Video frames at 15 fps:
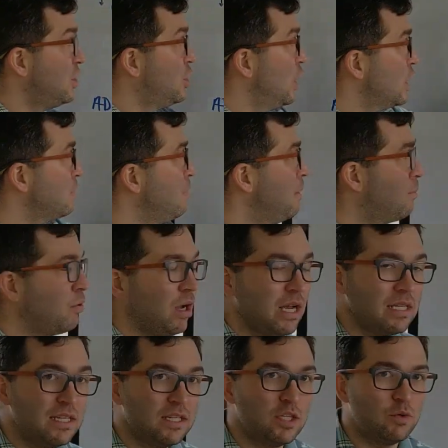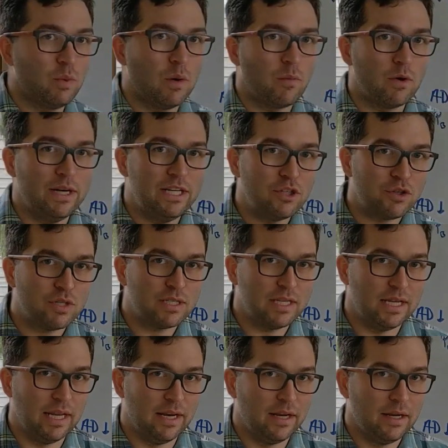adjustment process is what we're
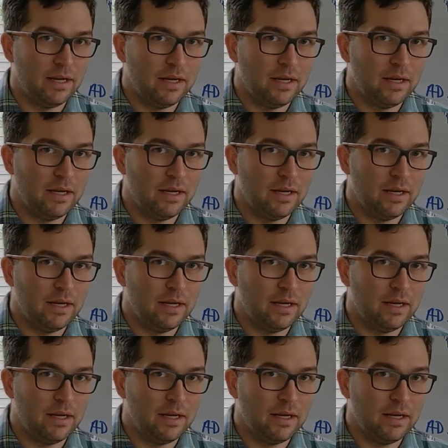interested in.